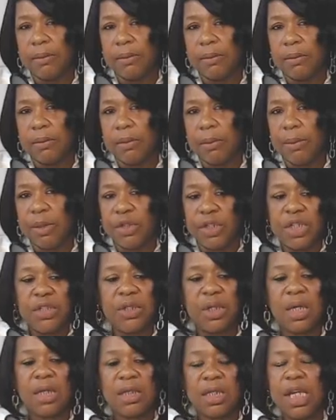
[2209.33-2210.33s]
But just to
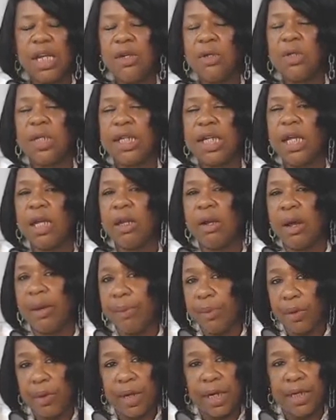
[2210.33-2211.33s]
continue to kill our
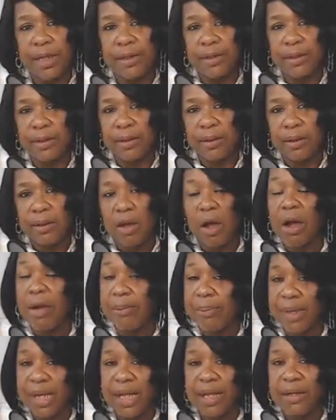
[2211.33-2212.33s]
boys, our
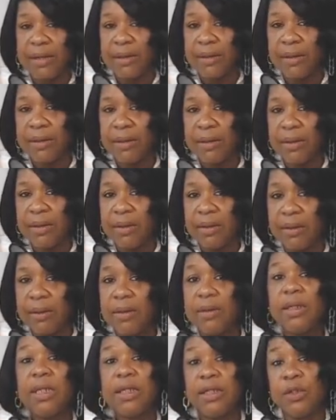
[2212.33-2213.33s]
men,
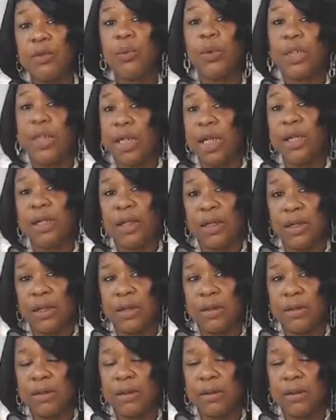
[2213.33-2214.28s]
this is ridiculous.